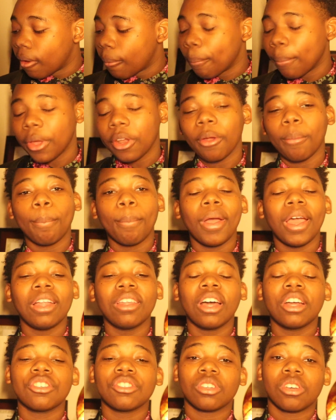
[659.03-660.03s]
met her
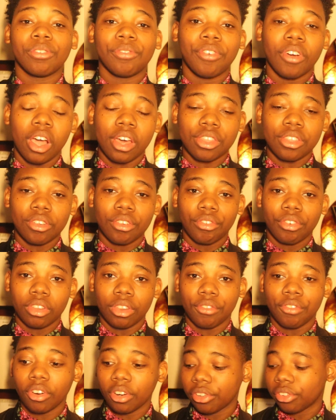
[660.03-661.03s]
biological father for
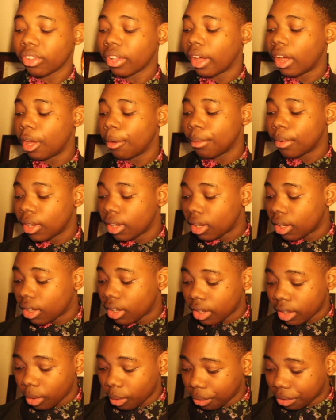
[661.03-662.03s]
the first time.
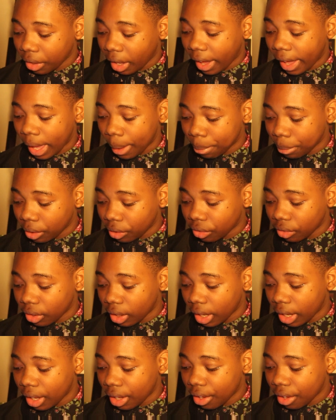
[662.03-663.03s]
It was the happiest
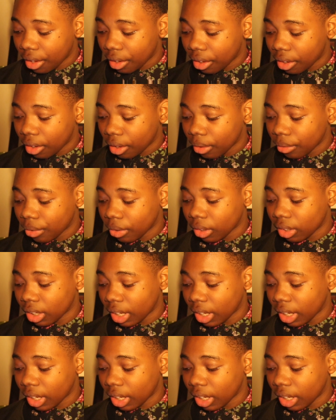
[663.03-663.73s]
day of her